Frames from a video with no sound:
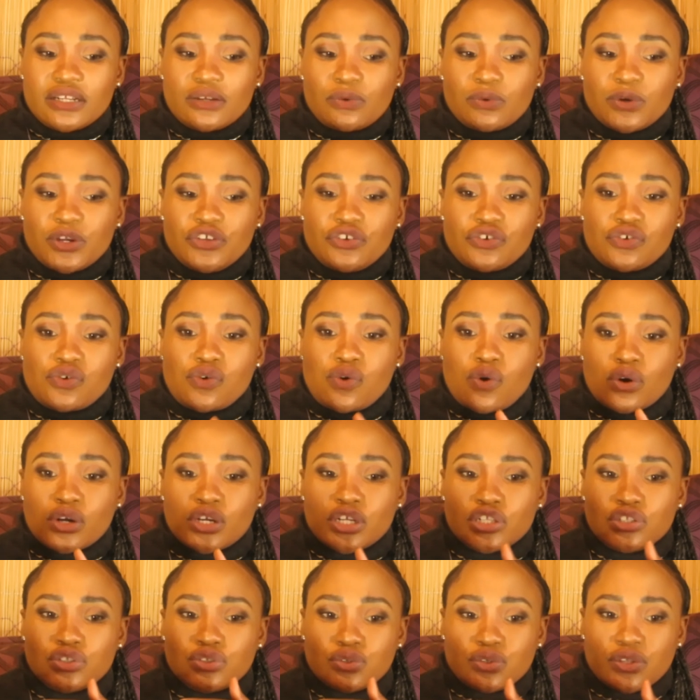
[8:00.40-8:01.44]
when you go
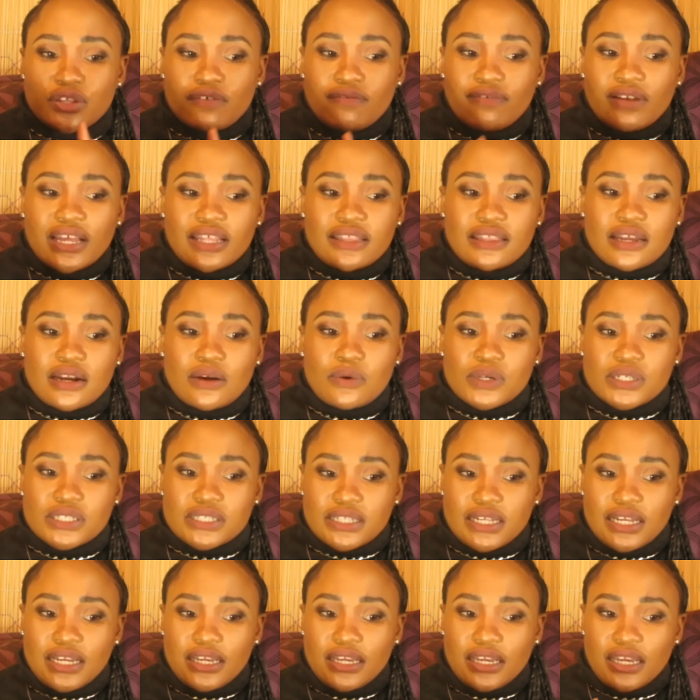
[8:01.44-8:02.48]
into the flat that I was
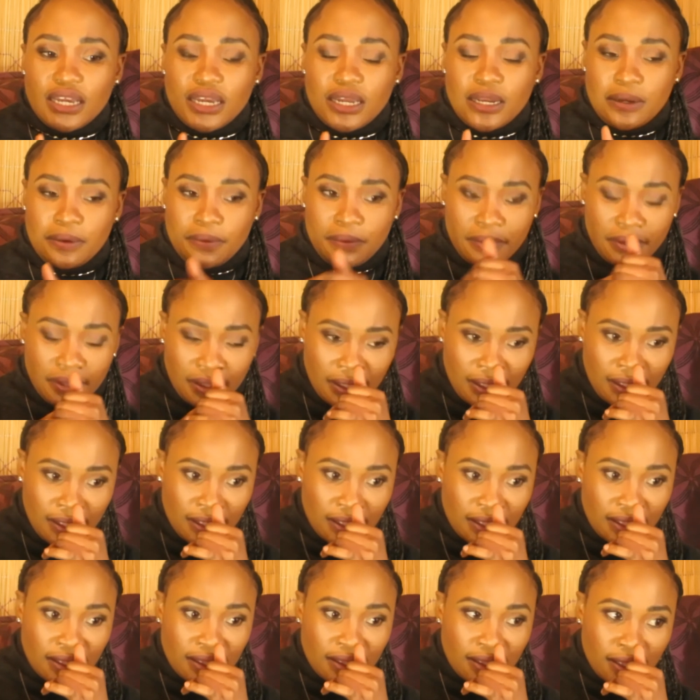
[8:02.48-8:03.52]
staying in,
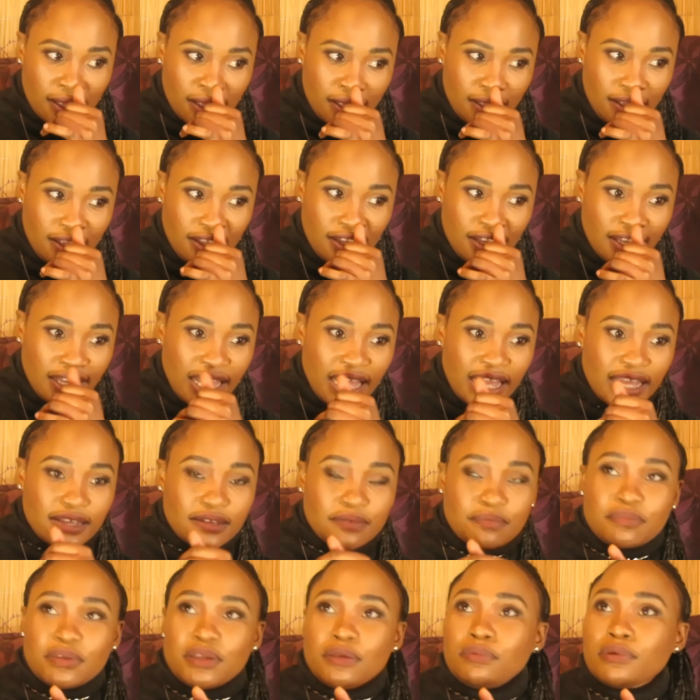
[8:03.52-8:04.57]
like
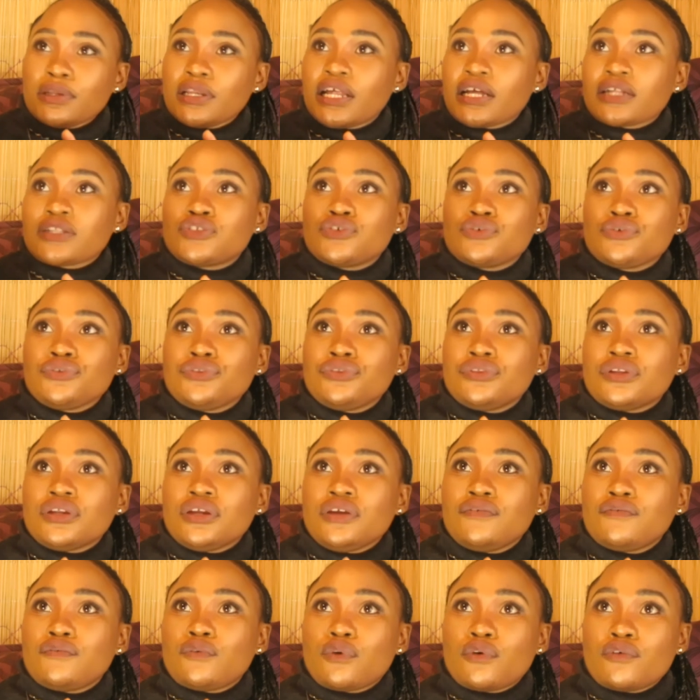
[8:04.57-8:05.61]
maybe like 2, 3,
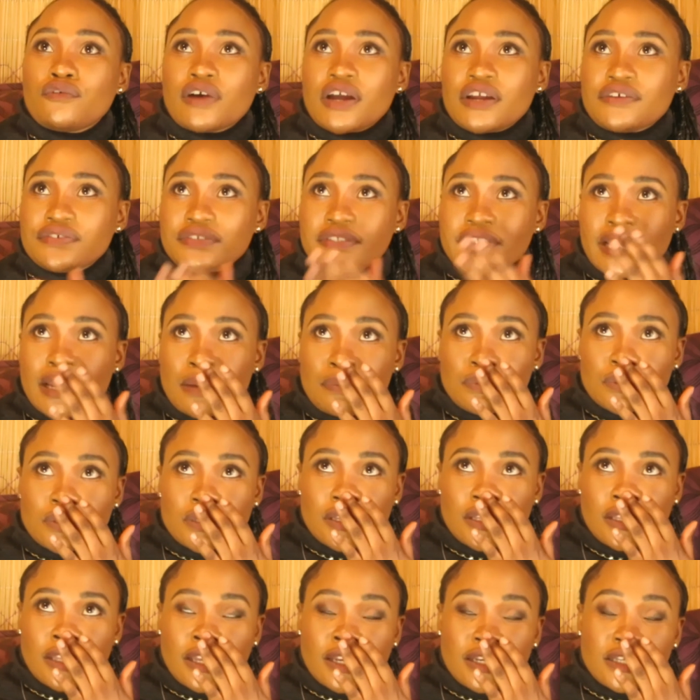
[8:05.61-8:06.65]
4, 5 steps,
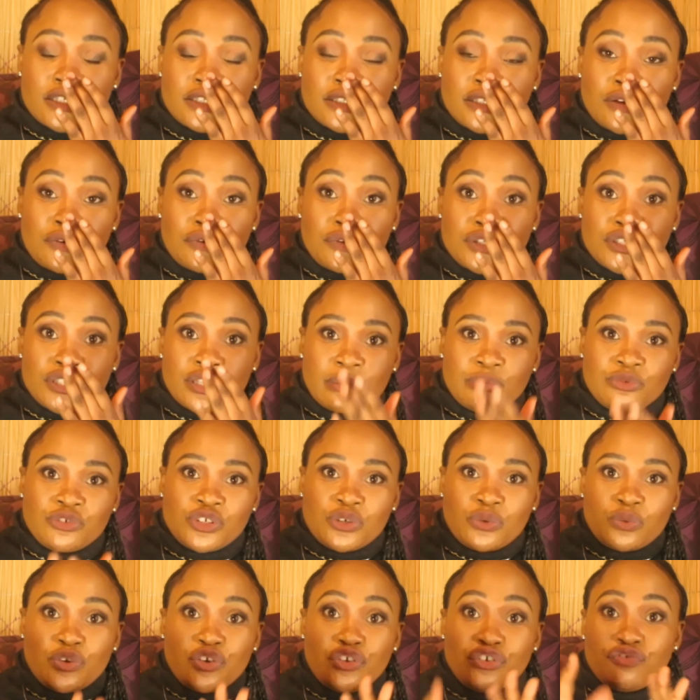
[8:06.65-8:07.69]
then it's the
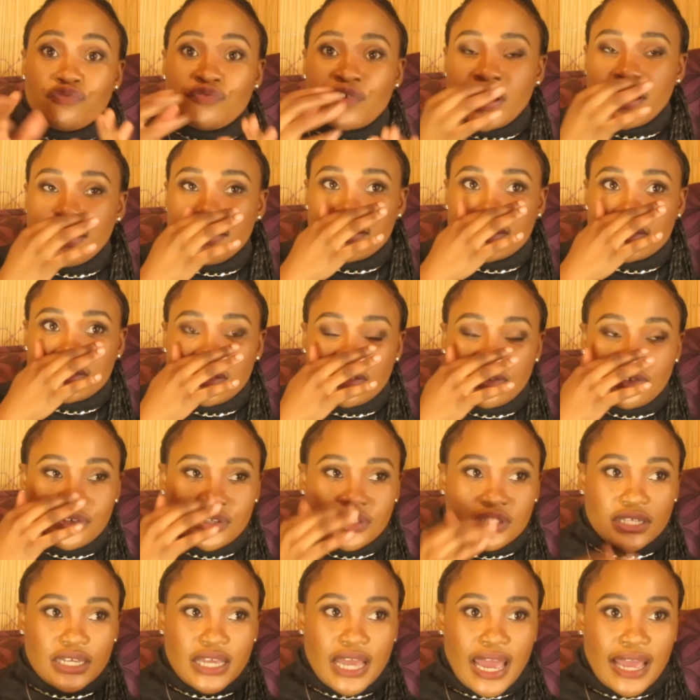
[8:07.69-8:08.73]
reception where you find the
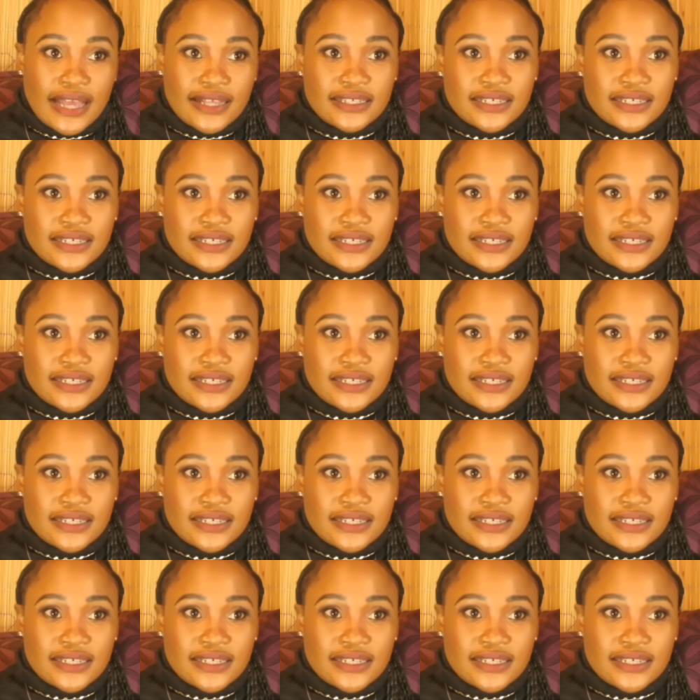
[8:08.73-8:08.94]
security guy.